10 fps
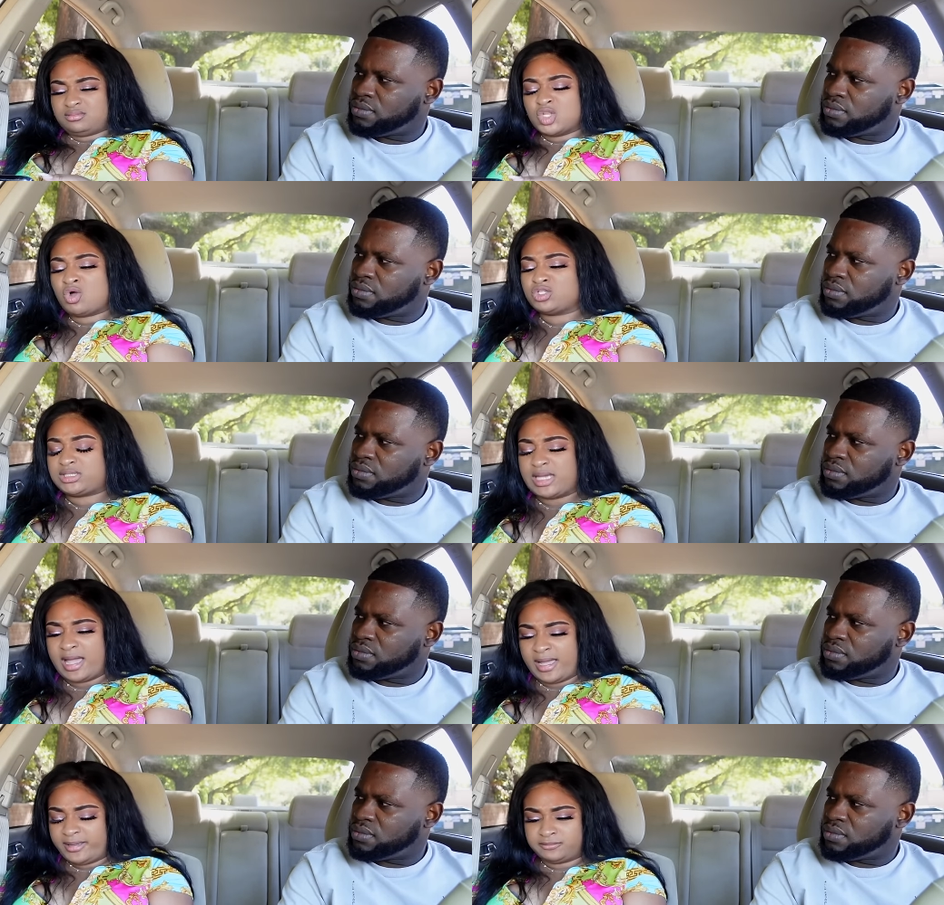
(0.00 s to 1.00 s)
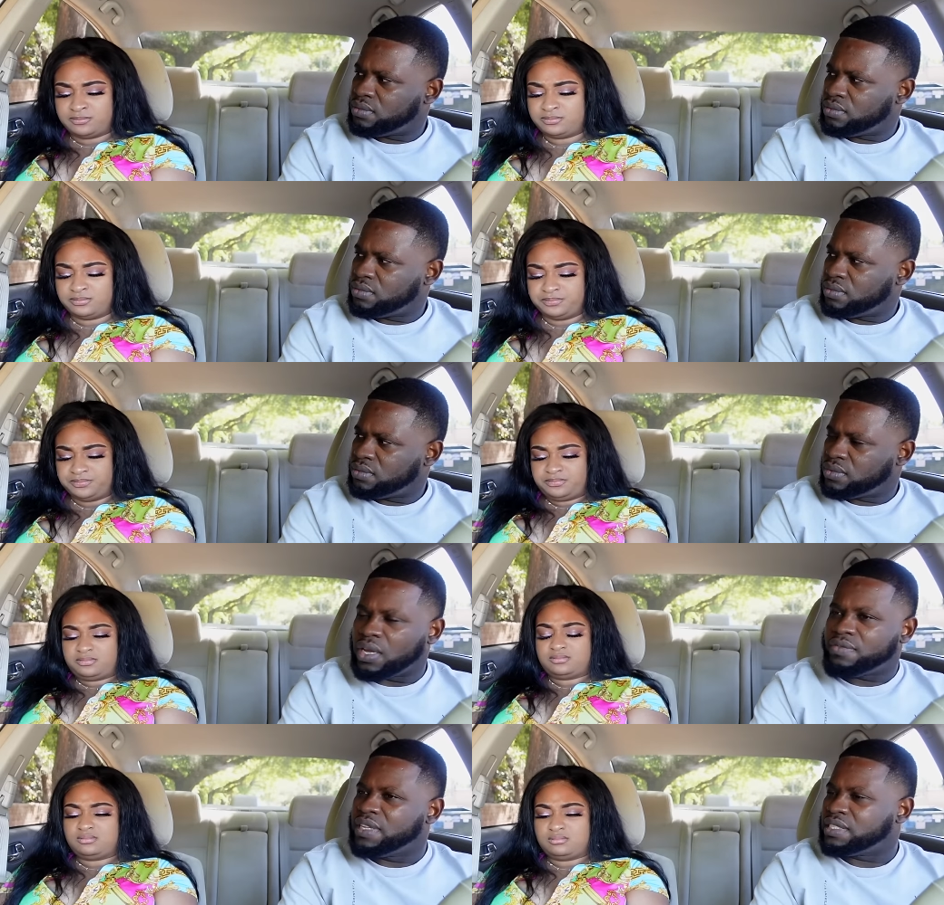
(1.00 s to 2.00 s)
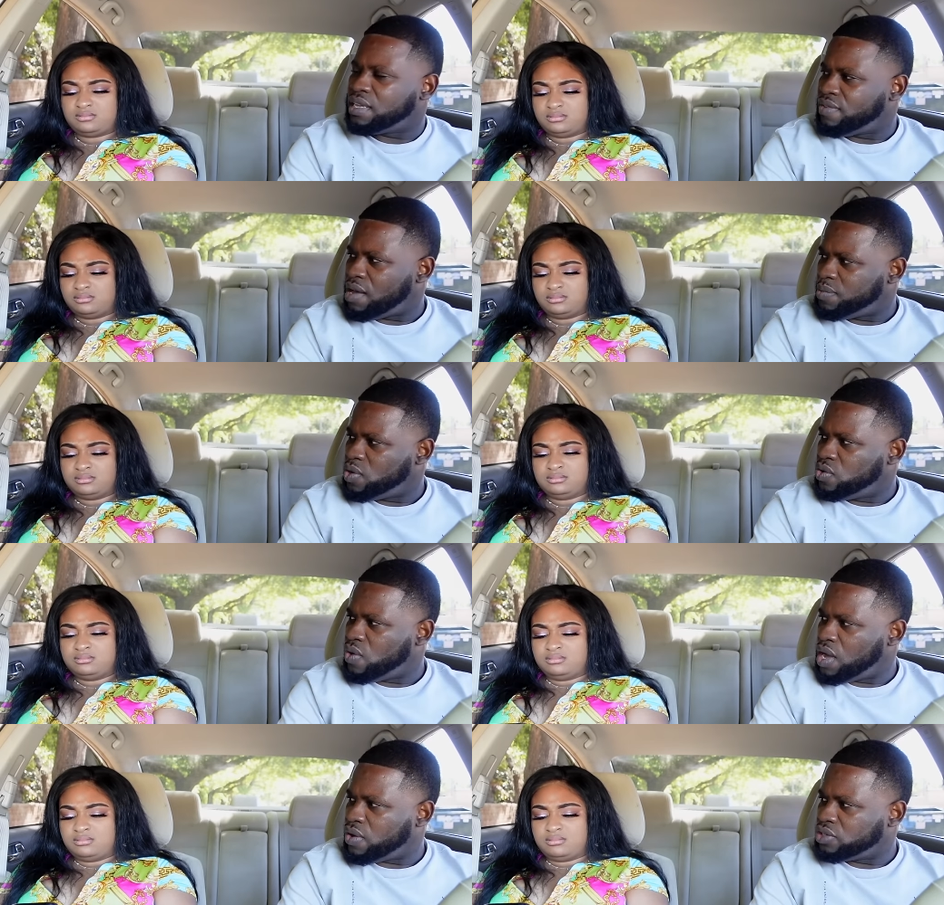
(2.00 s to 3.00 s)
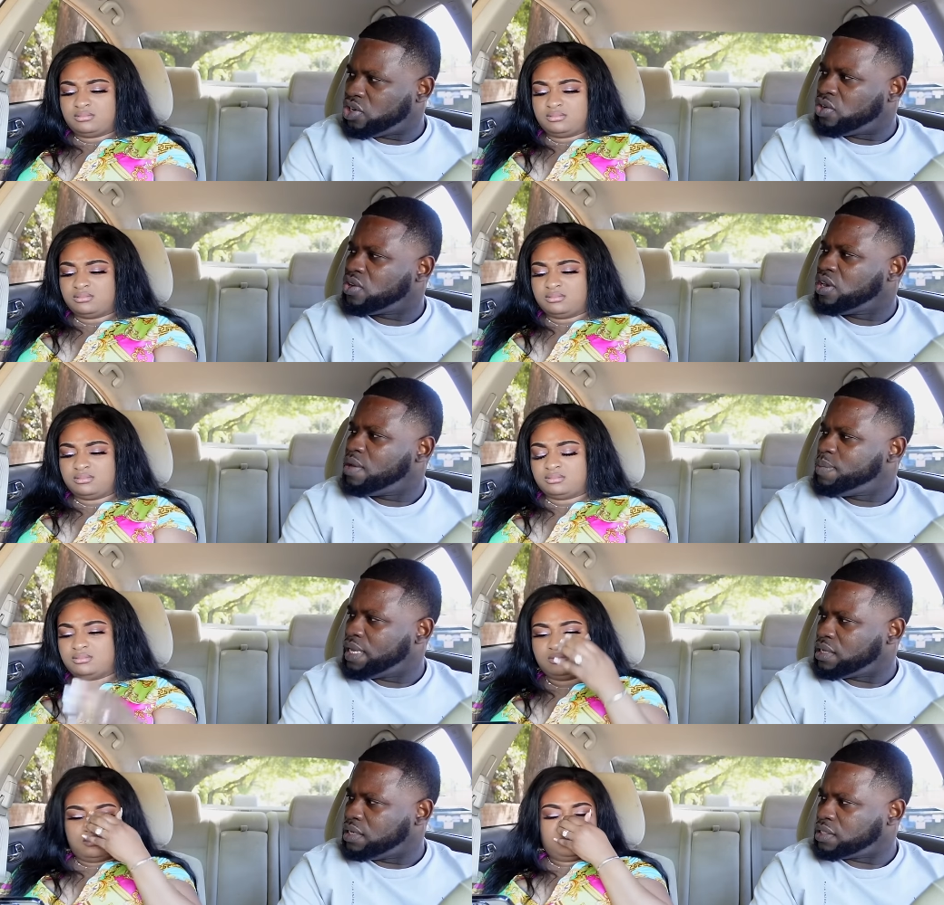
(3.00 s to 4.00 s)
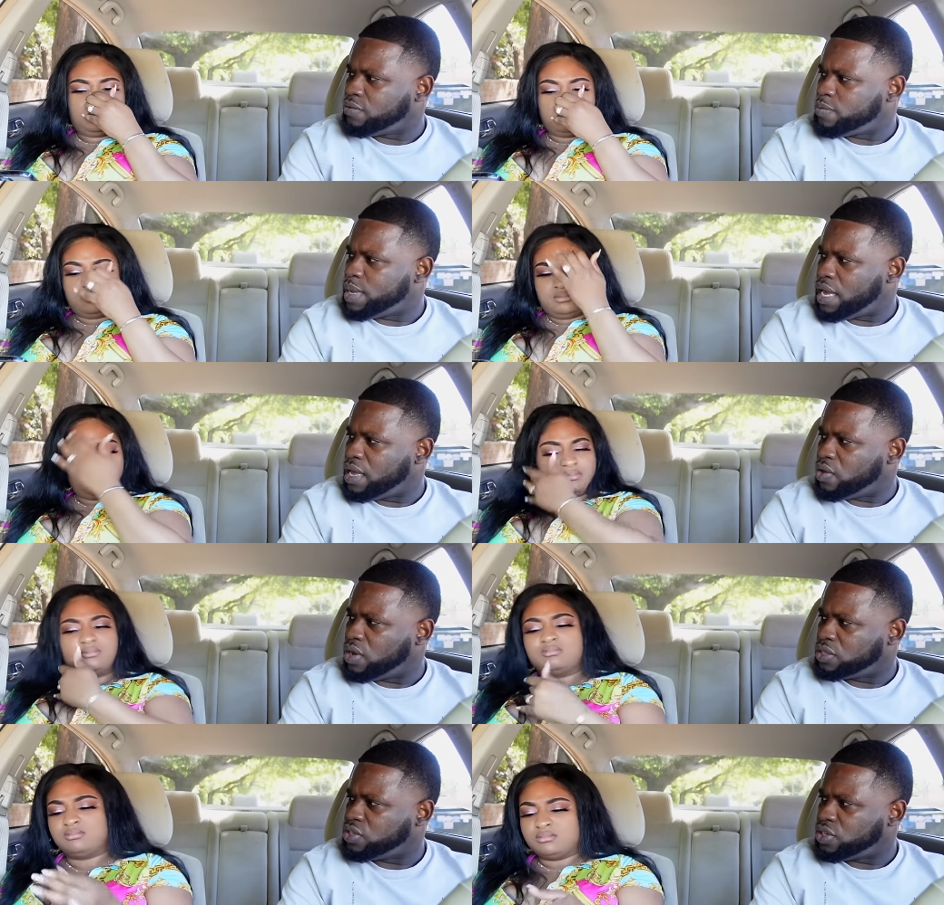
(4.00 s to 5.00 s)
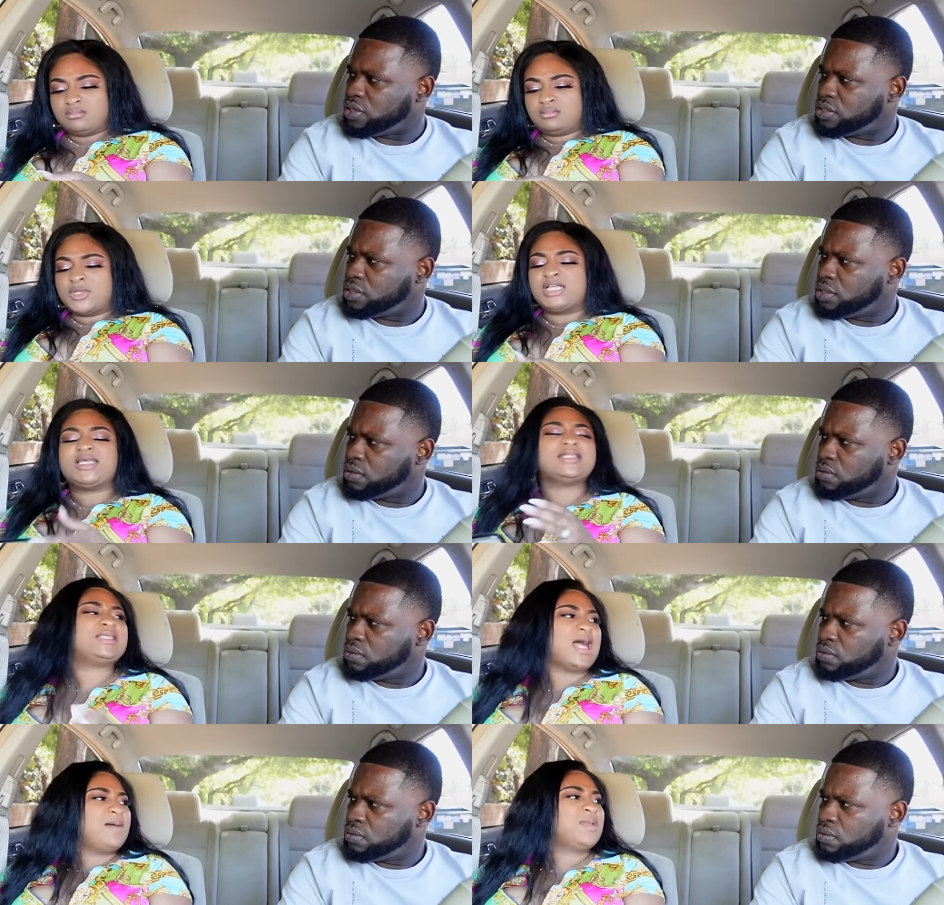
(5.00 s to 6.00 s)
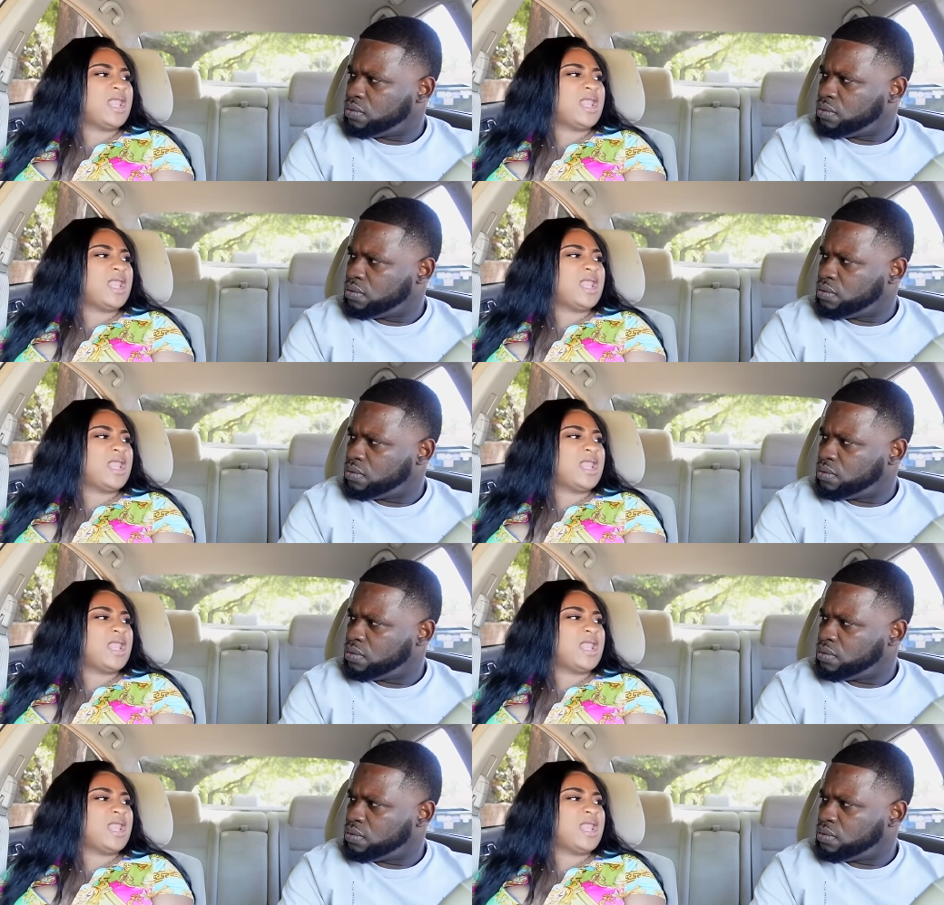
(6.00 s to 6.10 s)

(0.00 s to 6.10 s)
Speaker 1: No,
Speaker 2: sir. Mm-mm.
Speaker 1: So if this never me, you know I'm going to try to call me and tell us if me and you go to church.
Speaker 2: That's a damn